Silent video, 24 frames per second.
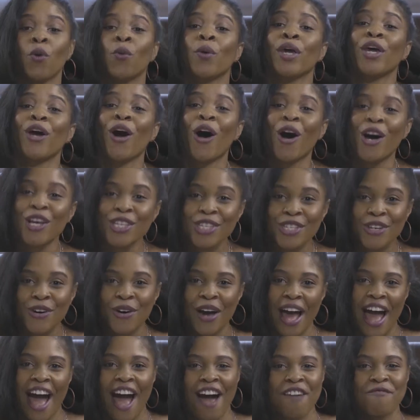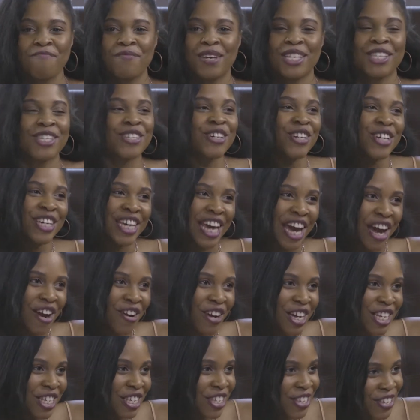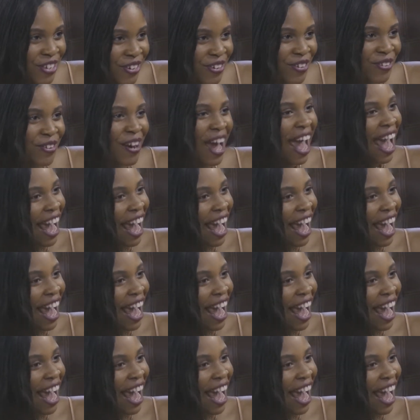We also have Mr. Gary Sue,